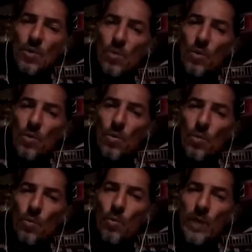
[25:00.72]
So
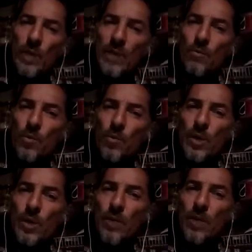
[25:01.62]
we
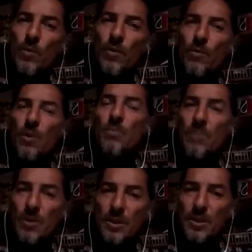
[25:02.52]
working with one
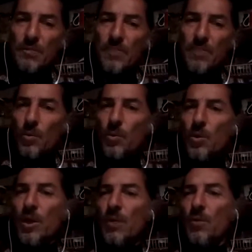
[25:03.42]
person, but we're working
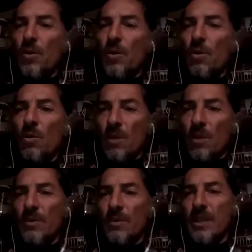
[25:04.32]
with all on the
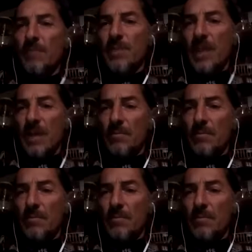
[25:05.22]
same time.